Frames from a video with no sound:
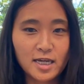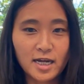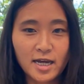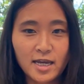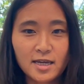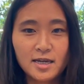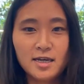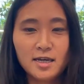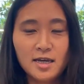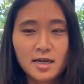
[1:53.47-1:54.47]
And I
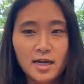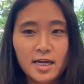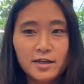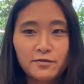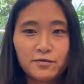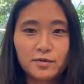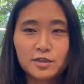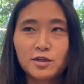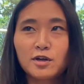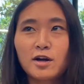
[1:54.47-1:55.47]
kind of
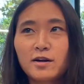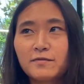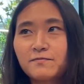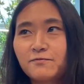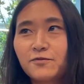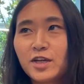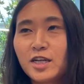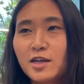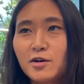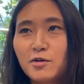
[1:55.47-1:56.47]
took our
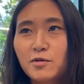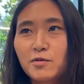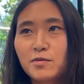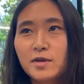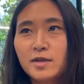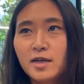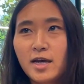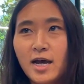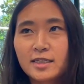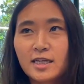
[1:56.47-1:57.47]
video
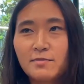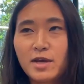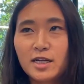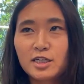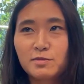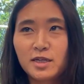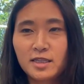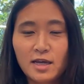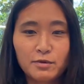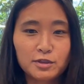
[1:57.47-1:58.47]
asset
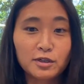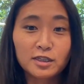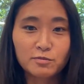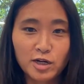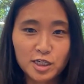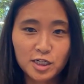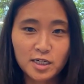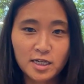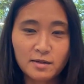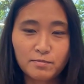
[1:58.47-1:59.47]
management that was on a
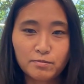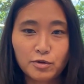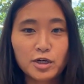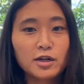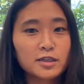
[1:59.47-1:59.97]
spreadsheet and put it onto